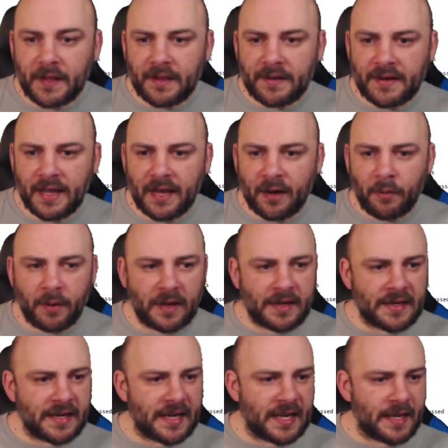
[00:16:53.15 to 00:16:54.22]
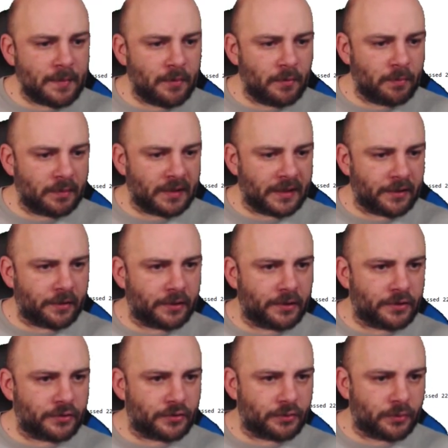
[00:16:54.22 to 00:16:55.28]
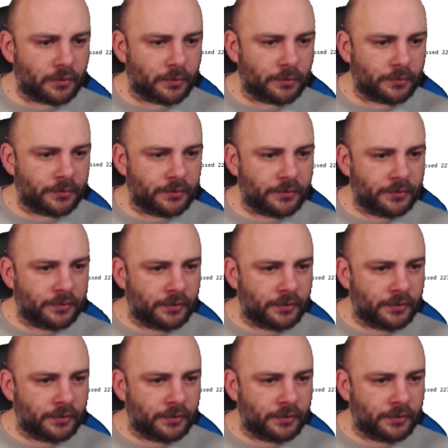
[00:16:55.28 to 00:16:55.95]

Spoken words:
Now enable player controls.